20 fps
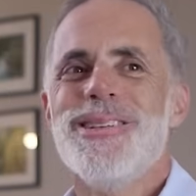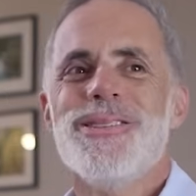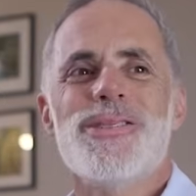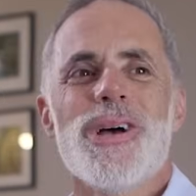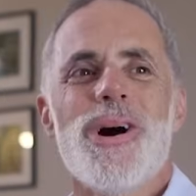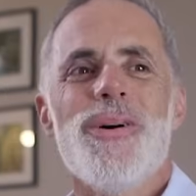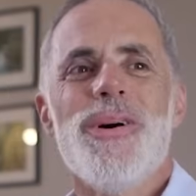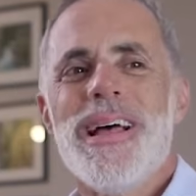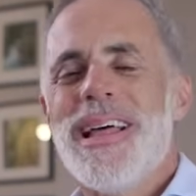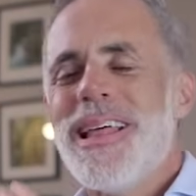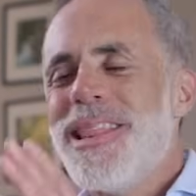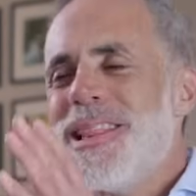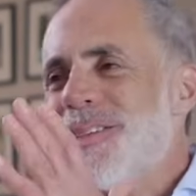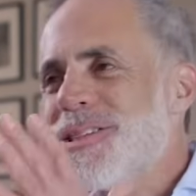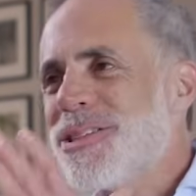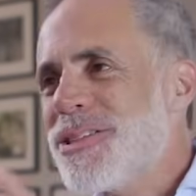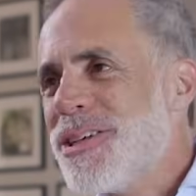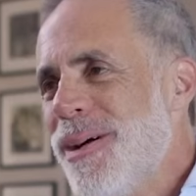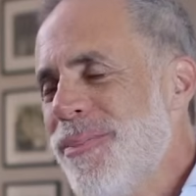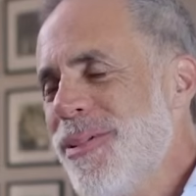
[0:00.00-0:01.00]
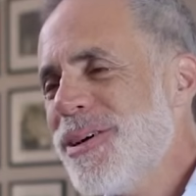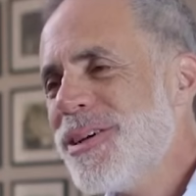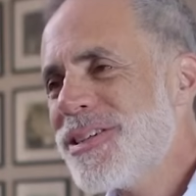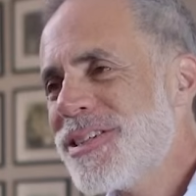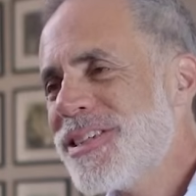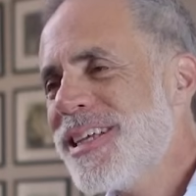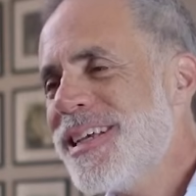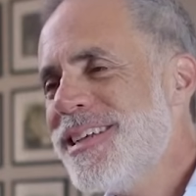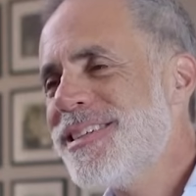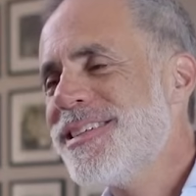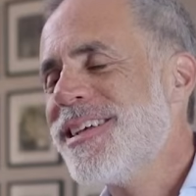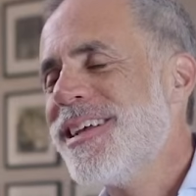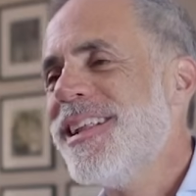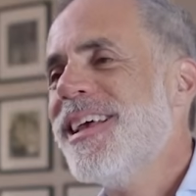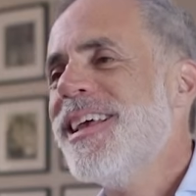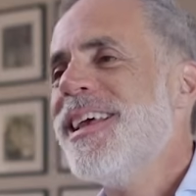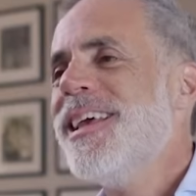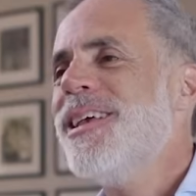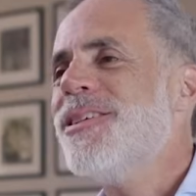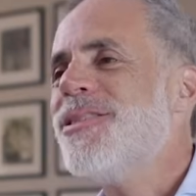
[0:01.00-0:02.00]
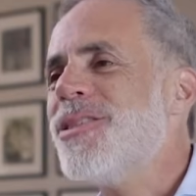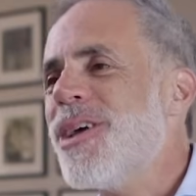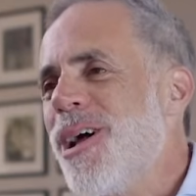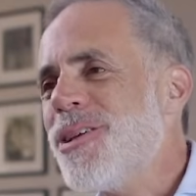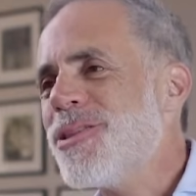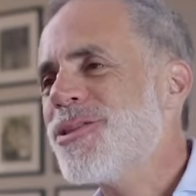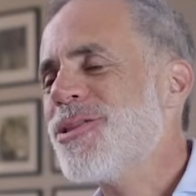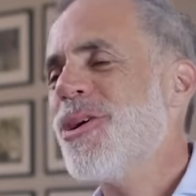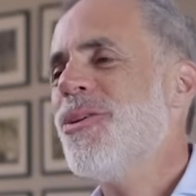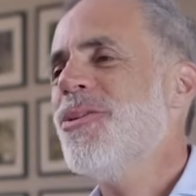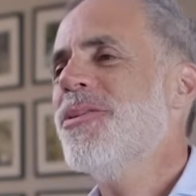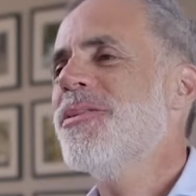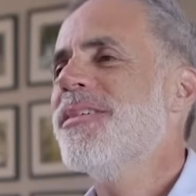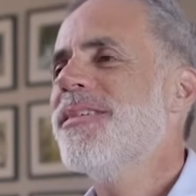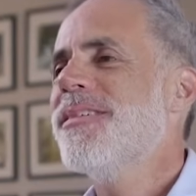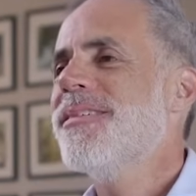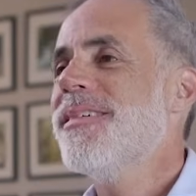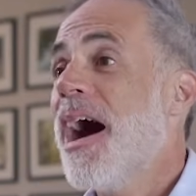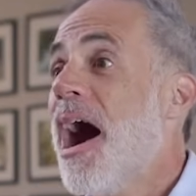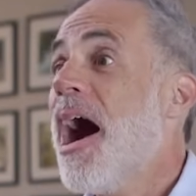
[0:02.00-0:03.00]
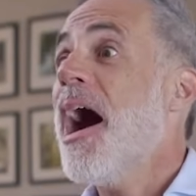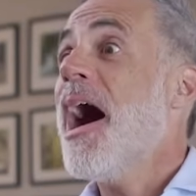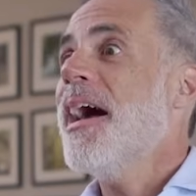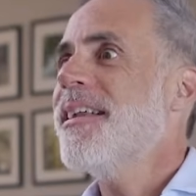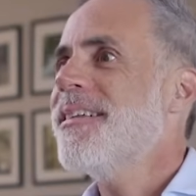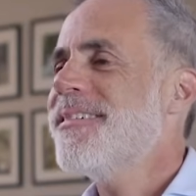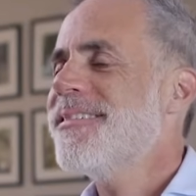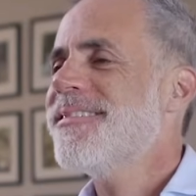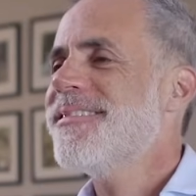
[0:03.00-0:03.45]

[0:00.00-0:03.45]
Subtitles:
So the summer season is also hot